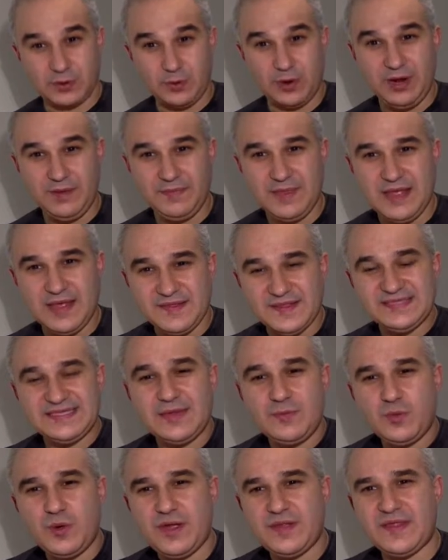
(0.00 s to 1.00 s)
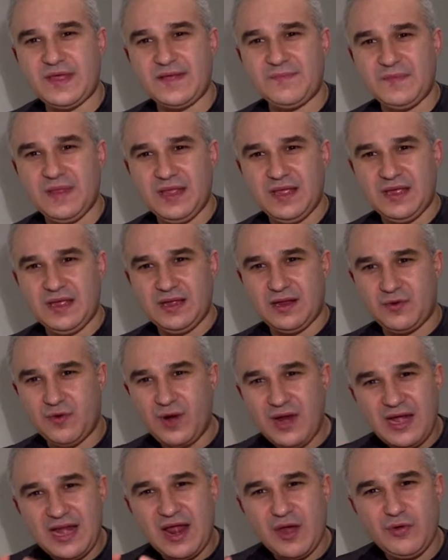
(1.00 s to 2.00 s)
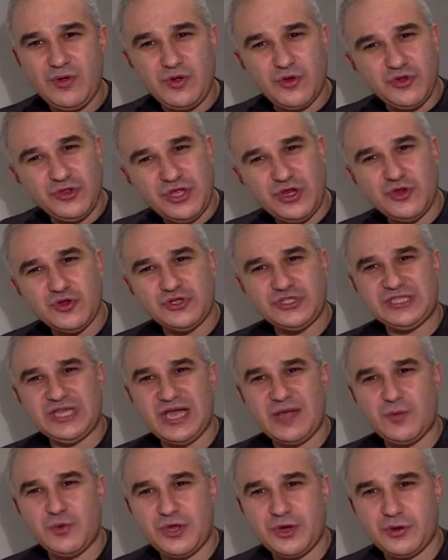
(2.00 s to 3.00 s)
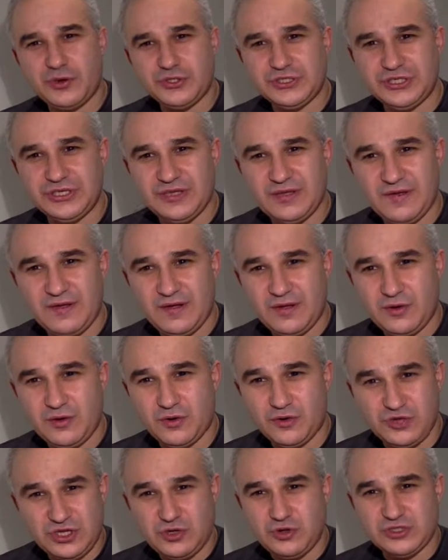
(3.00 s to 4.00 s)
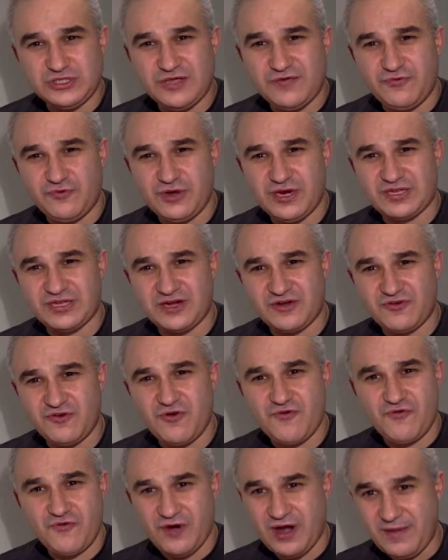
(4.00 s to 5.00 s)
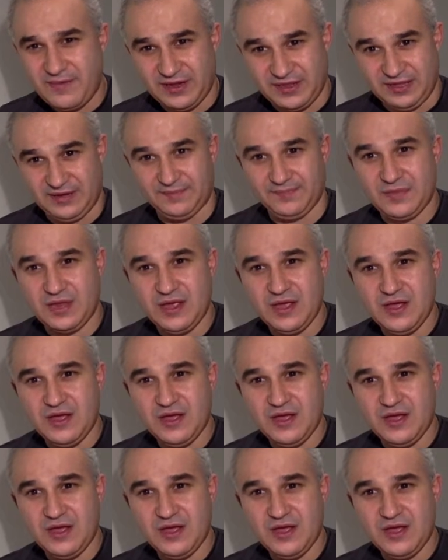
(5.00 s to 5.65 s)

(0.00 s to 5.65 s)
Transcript: Right? The same way that right now in continuous time we are using the continuous time Fourier transform for everything.